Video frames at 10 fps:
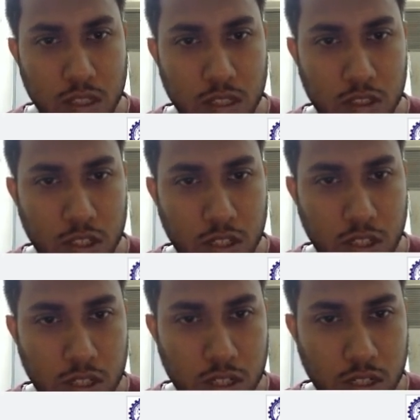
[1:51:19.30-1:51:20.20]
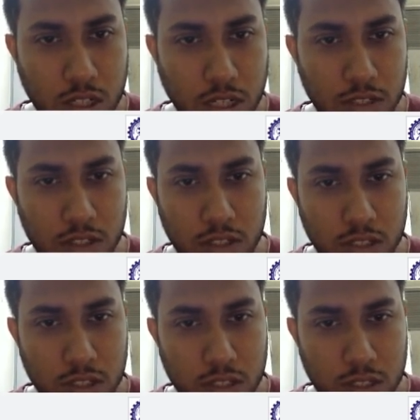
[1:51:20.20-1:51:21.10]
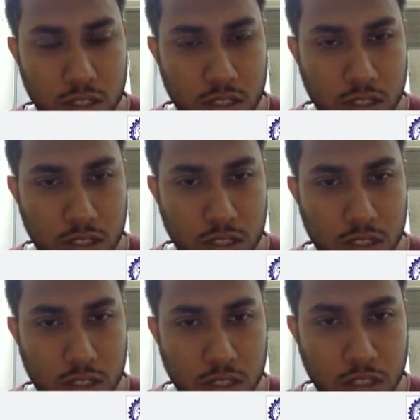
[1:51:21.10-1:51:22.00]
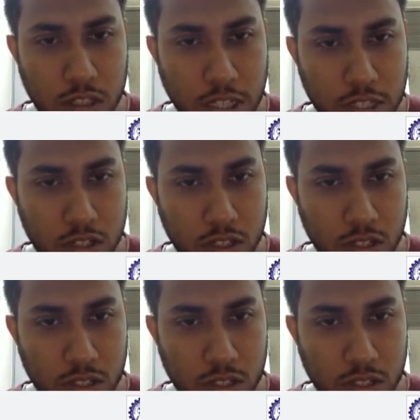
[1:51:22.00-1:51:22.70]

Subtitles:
g t dash, g dash t,